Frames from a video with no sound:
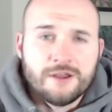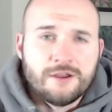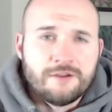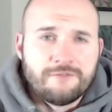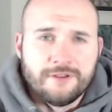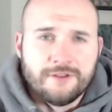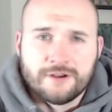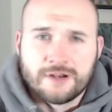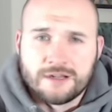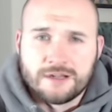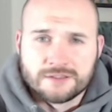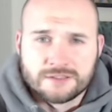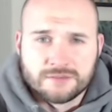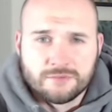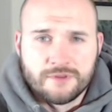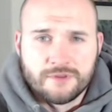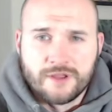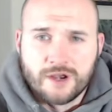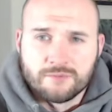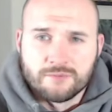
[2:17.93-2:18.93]
figure out
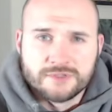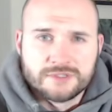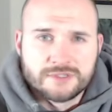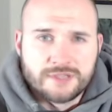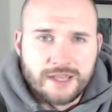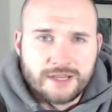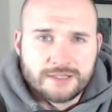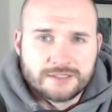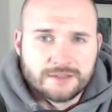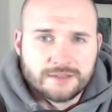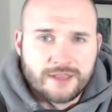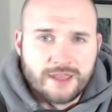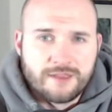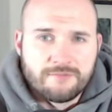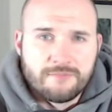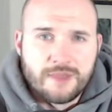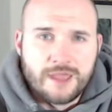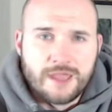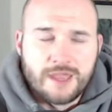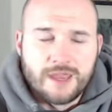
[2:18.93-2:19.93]
some of their mistakes that
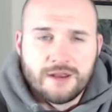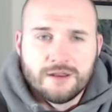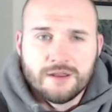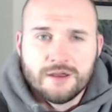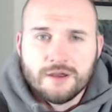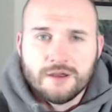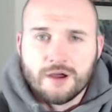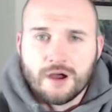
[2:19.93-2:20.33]
they've made.